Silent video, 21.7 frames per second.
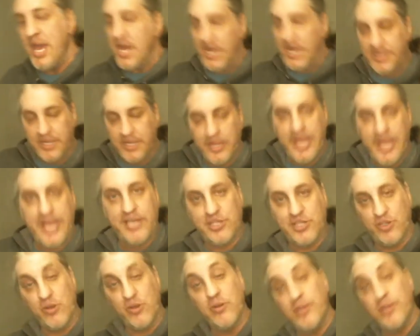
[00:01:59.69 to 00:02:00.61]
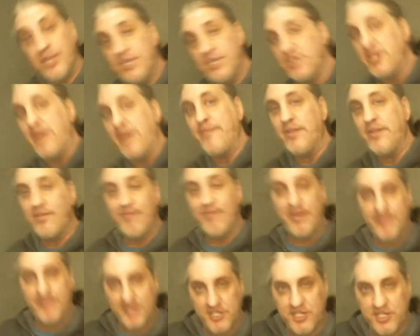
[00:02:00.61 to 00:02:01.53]
at the latest early 7th,
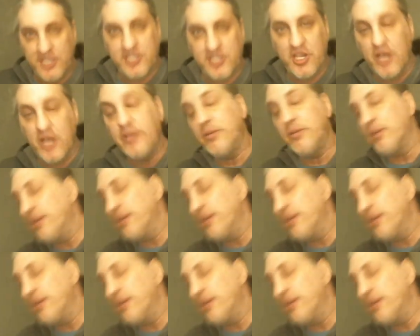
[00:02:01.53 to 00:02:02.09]
maybe 600.